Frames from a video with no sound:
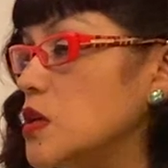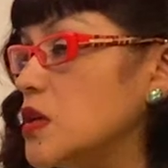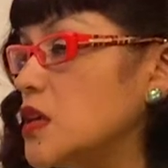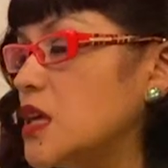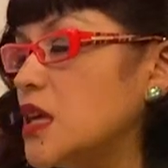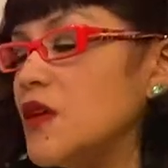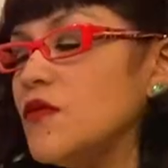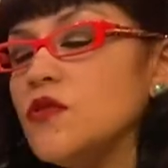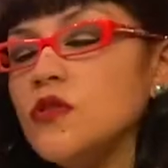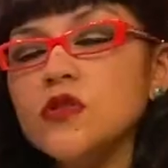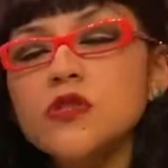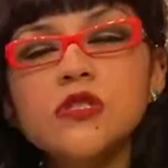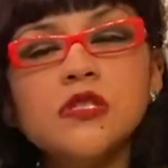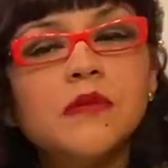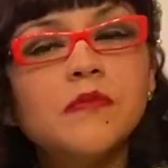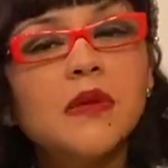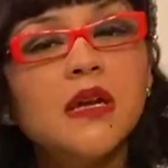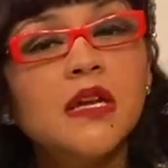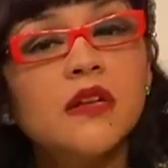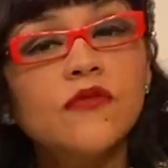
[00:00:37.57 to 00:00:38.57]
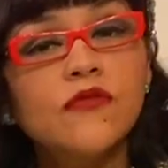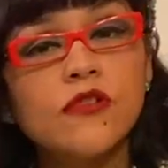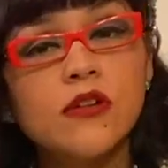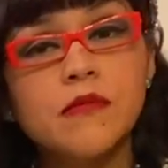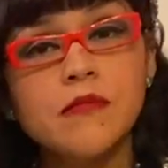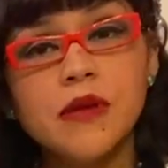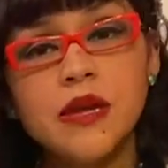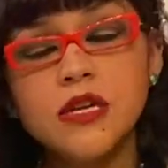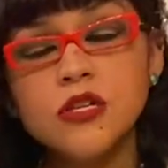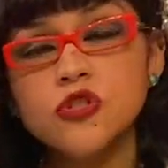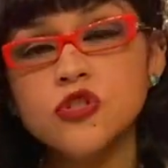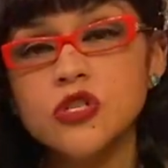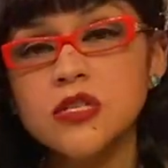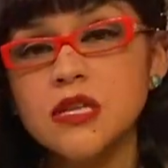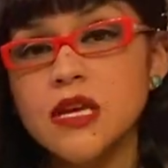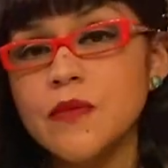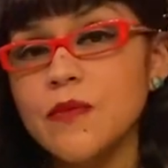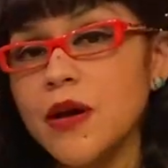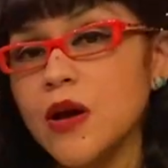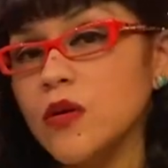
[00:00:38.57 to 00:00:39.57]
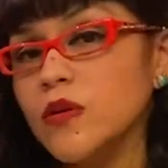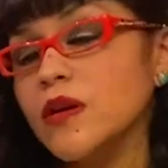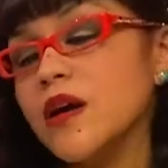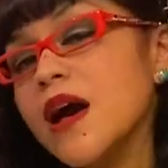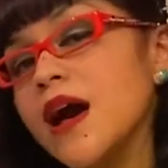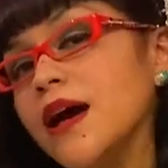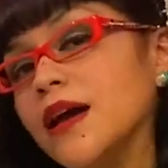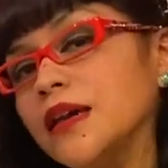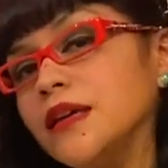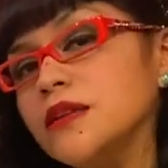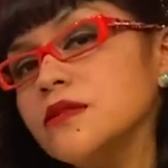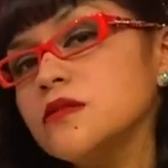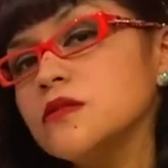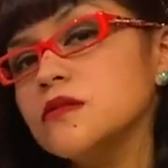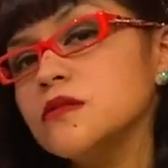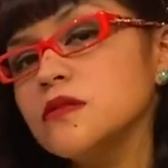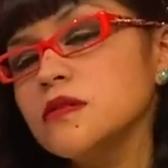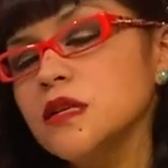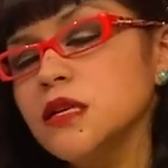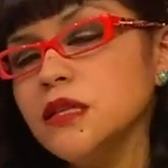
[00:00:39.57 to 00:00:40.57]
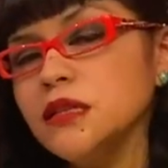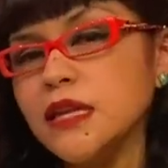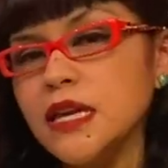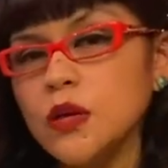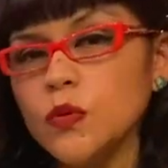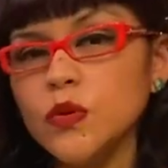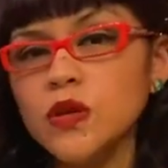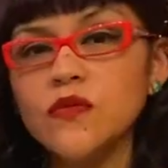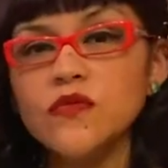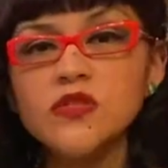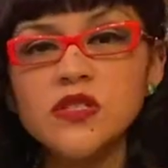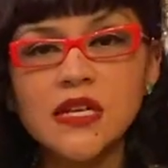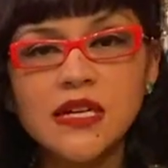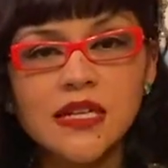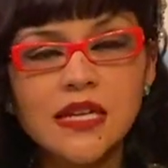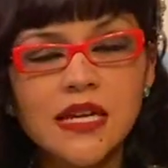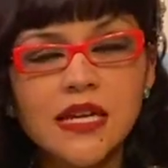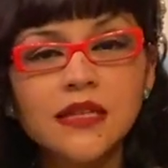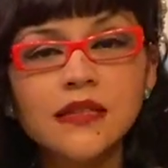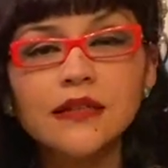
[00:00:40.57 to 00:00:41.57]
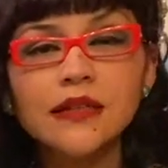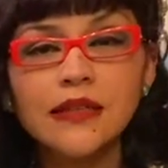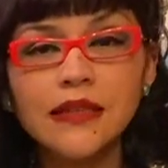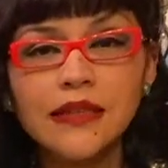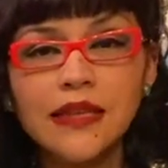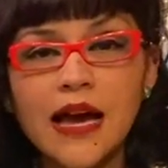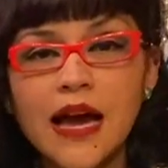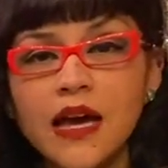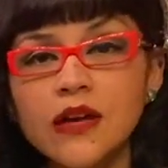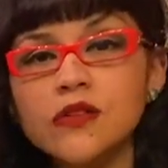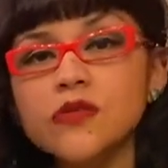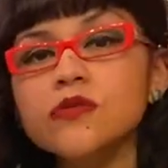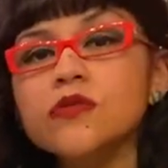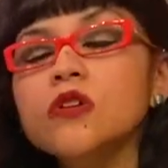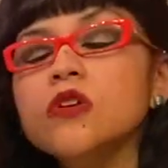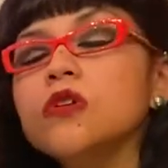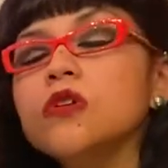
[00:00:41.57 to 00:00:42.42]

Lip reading: give you some information about kites, like we've done in class.